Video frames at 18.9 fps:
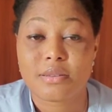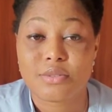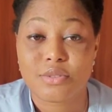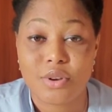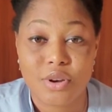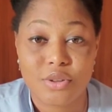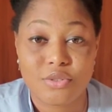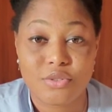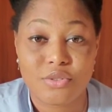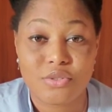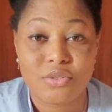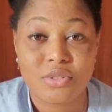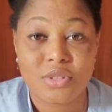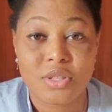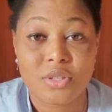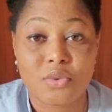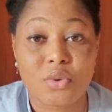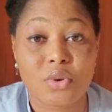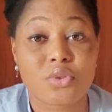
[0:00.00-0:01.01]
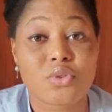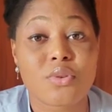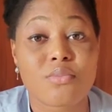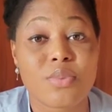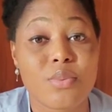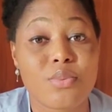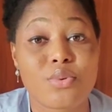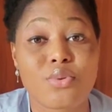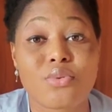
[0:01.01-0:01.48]
sorry to use this word,
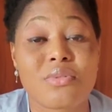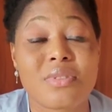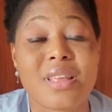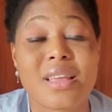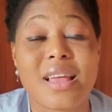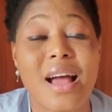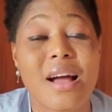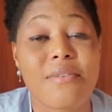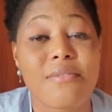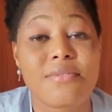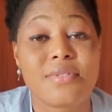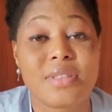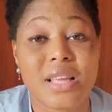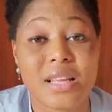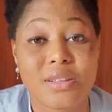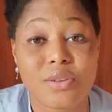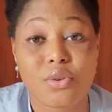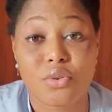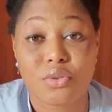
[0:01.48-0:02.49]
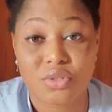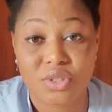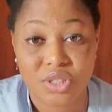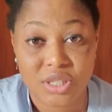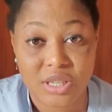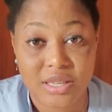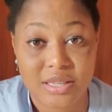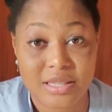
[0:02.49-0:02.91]
some people, they have dead conscience.